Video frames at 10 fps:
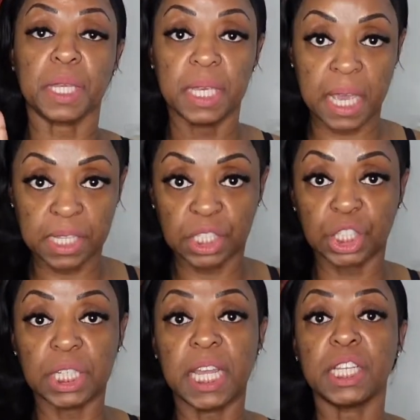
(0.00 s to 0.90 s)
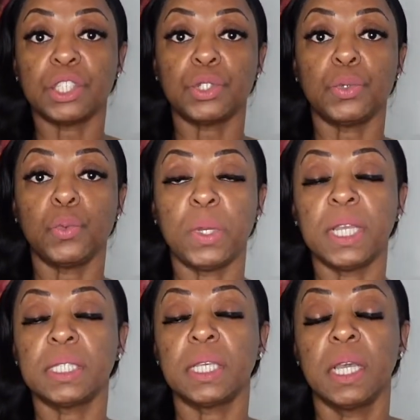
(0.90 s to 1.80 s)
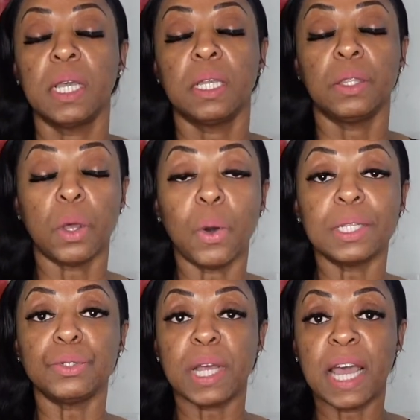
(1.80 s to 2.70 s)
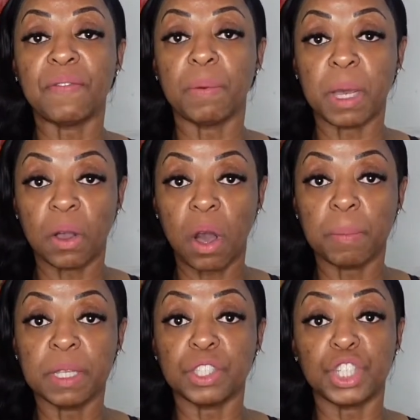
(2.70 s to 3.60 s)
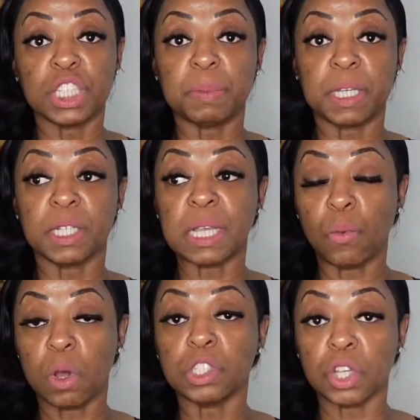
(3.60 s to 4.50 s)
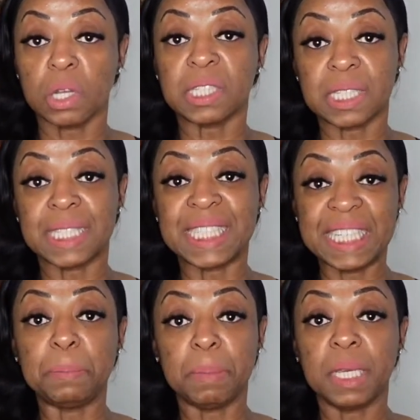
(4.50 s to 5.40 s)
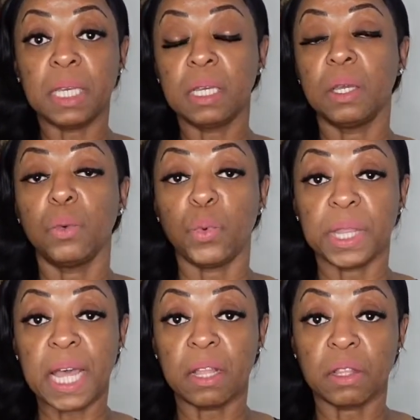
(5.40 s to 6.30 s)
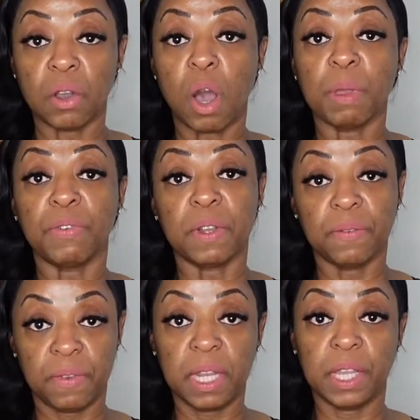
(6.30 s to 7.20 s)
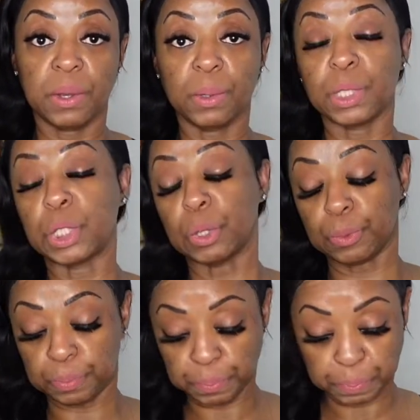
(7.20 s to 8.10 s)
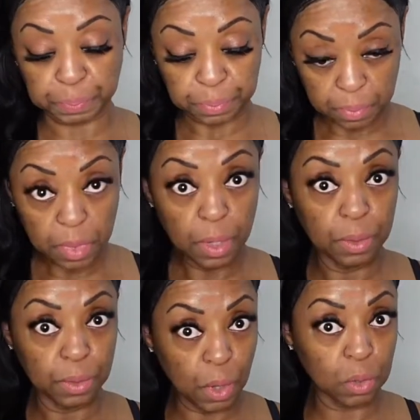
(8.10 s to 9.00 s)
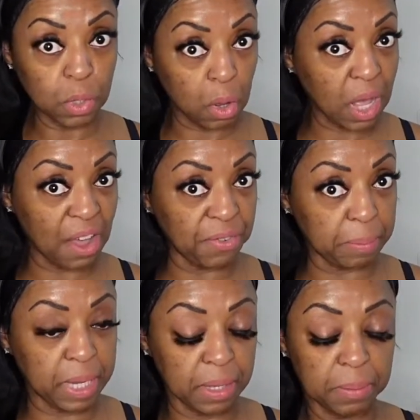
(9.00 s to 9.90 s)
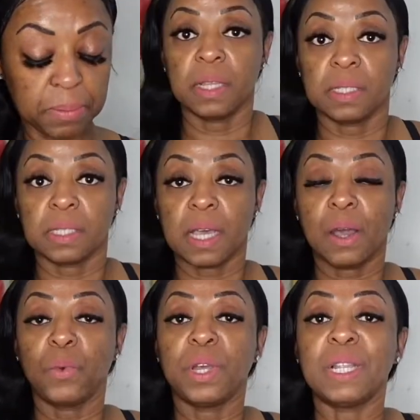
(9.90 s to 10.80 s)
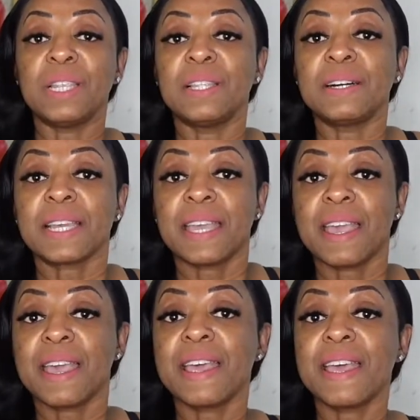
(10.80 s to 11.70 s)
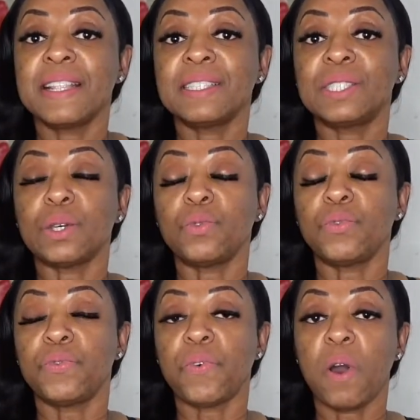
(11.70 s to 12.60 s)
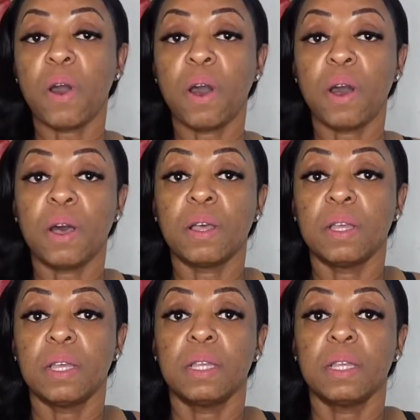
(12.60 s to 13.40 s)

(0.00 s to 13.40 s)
Yes, today is 2 weeks. No, I do not have on my garment just because I want y'all to see me without the garment for the video. So don't come for me. This is how we are looking so far.